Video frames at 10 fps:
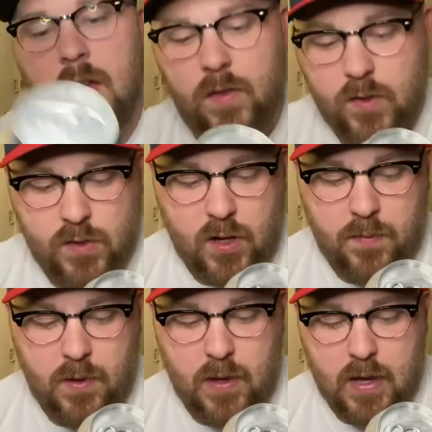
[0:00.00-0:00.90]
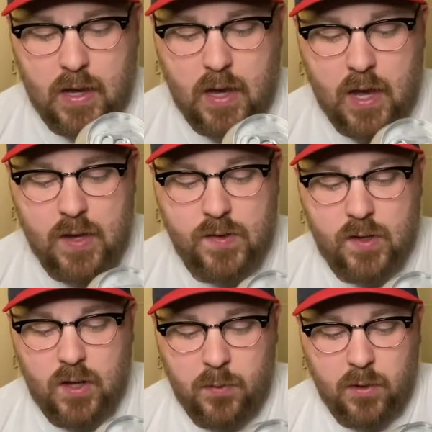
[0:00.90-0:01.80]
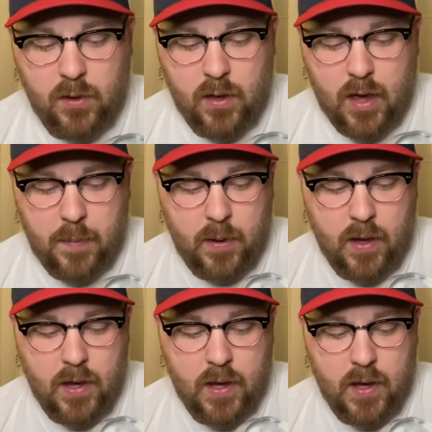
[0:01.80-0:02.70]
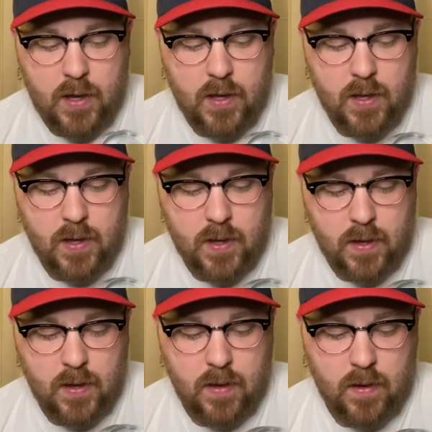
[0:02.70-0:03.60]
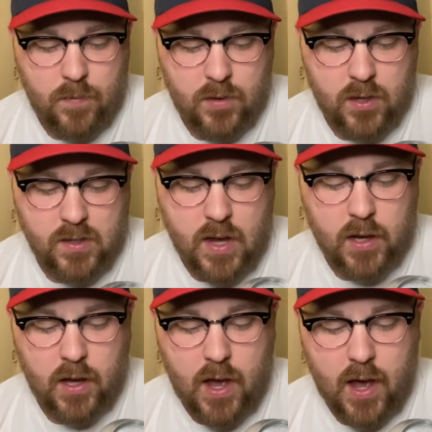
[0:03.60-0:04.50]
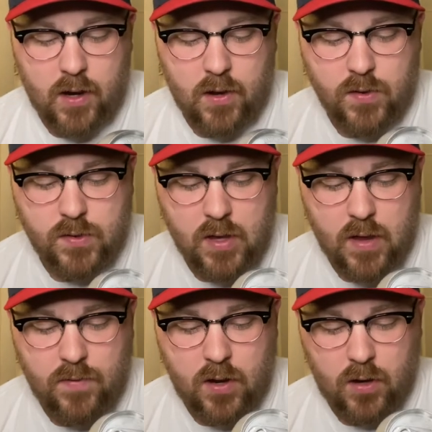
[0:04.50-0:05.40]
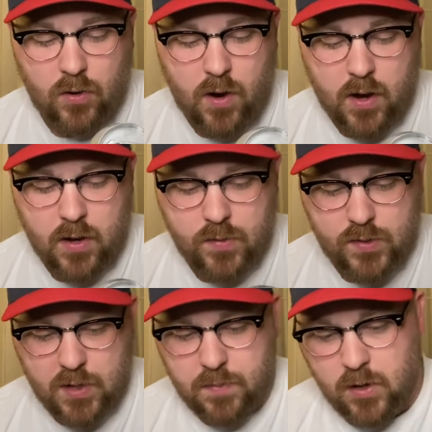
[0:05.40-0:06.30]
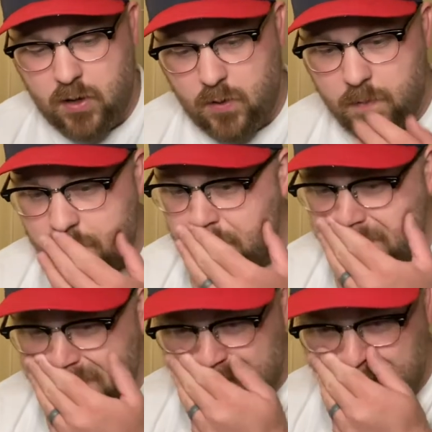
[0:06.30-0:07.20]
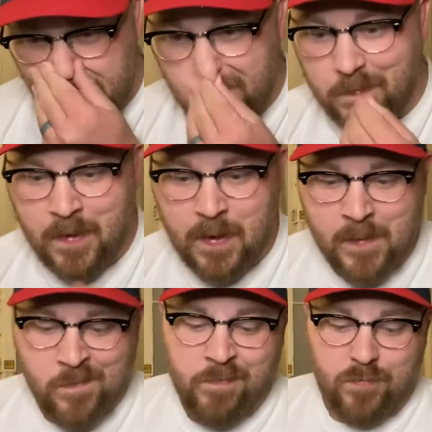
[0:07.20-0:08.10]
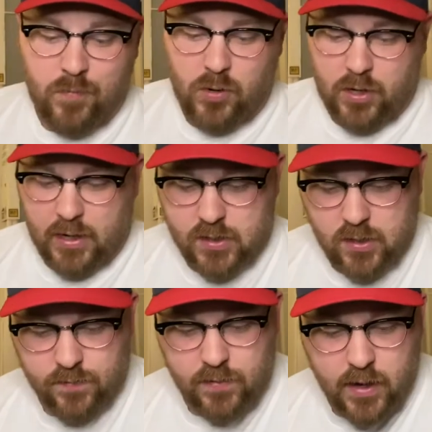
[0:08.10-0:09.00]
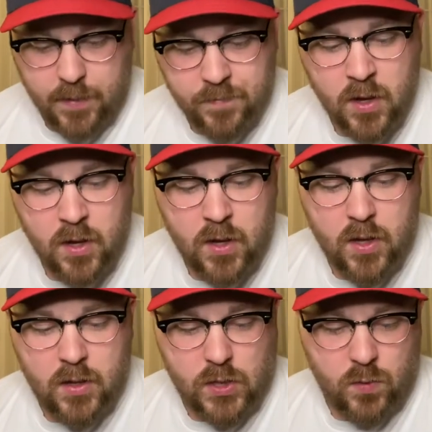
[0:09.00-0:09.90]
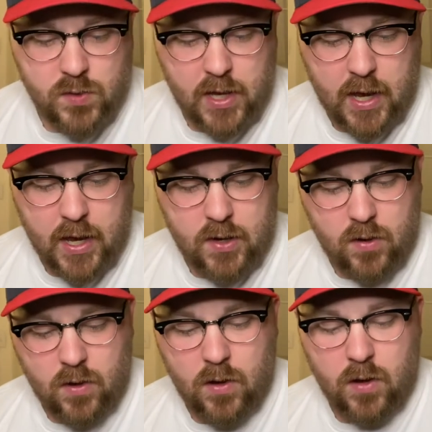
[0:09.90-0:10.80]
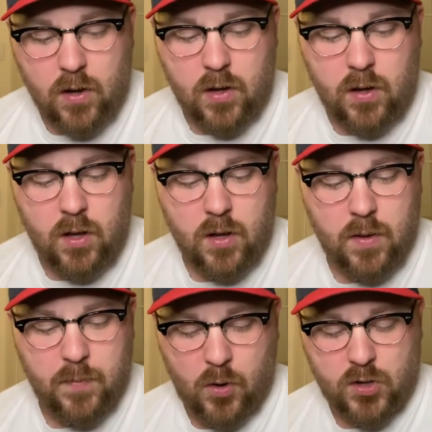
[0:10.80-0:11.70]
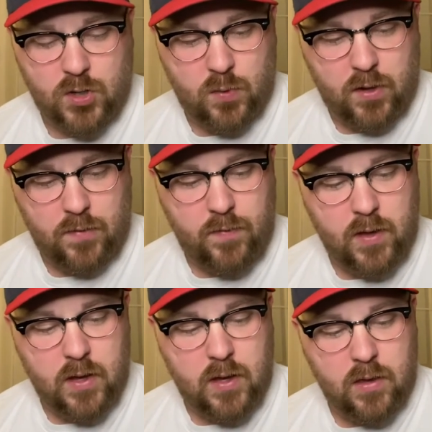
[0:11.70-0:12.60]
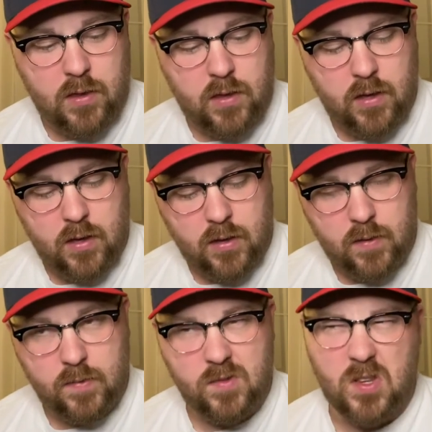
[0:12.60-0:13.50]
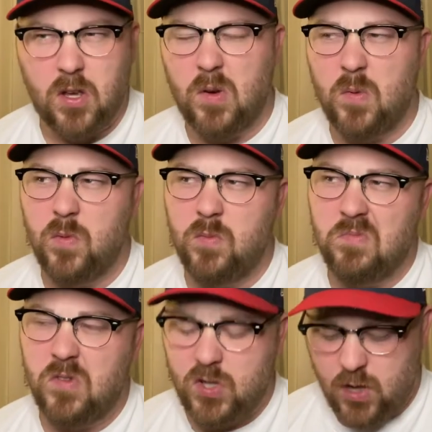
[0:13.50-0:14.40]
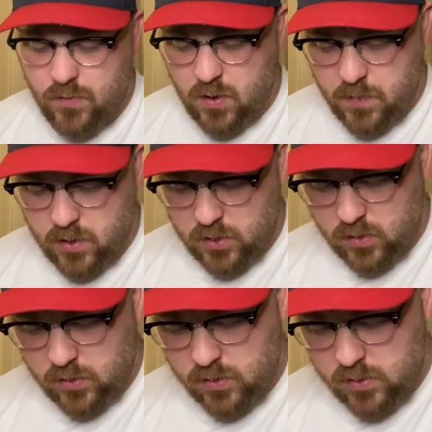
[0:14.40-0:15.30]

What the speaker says: This is going to be a hazy double IPA with Azaka, Idaho 7, and Cryo Simcoe. So, pretty nice stuff there. This one was canned on March 25th, so just over a month old.